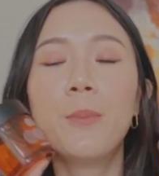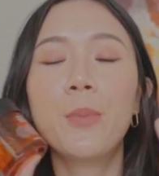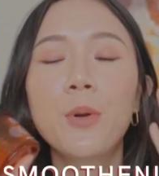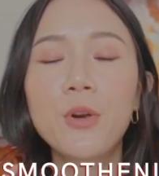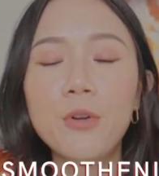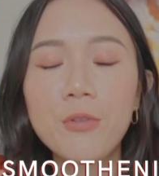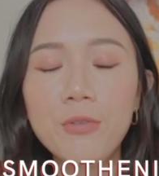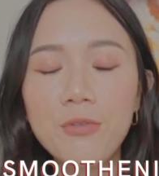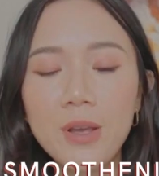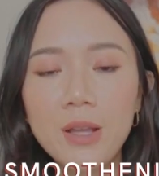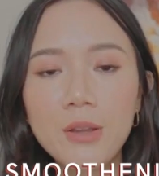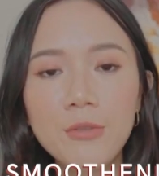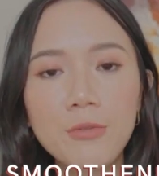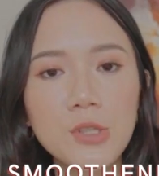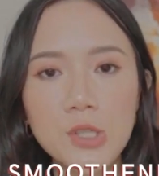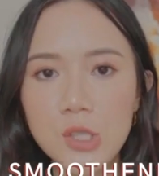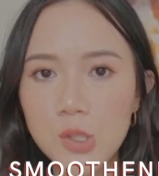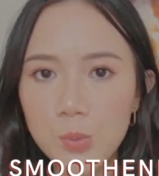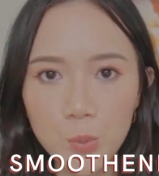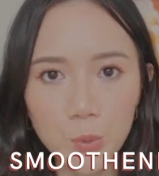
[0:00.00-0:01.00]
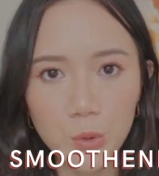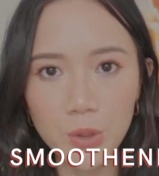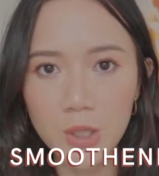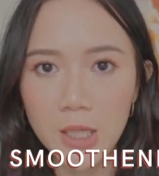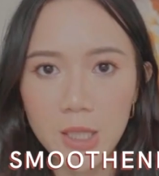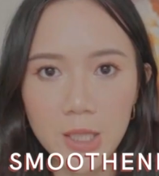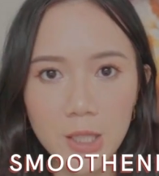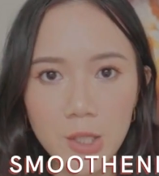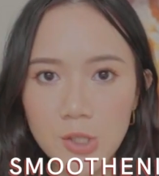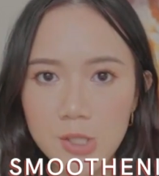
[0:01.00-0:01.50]
Perfect for
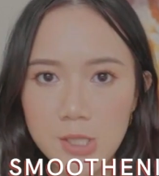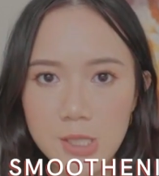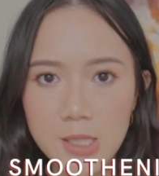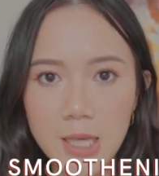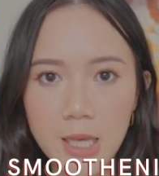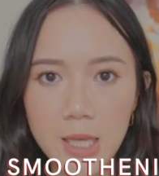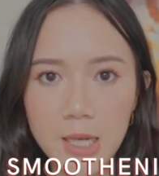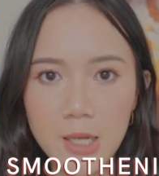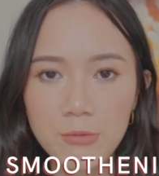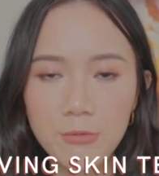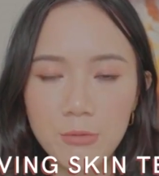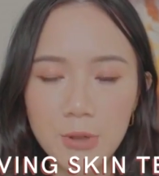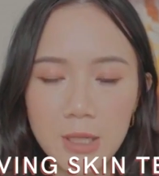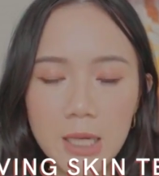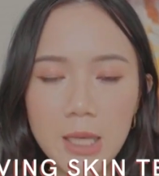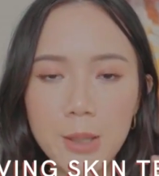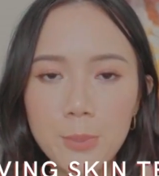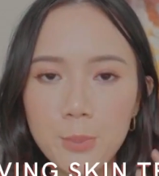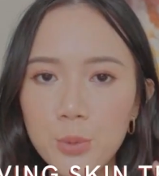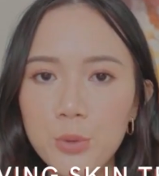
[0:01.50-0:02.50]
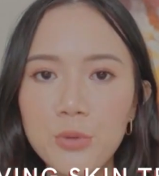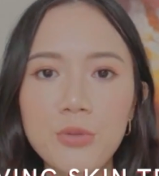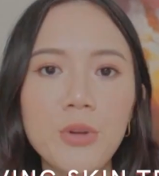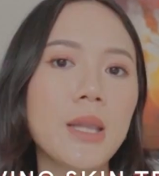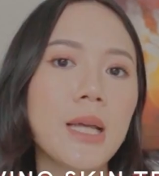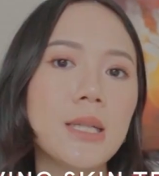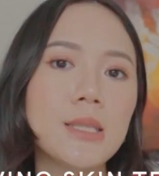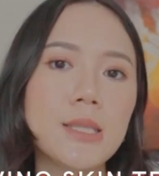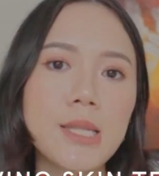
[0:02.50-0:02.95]
smoothing your skin and improving that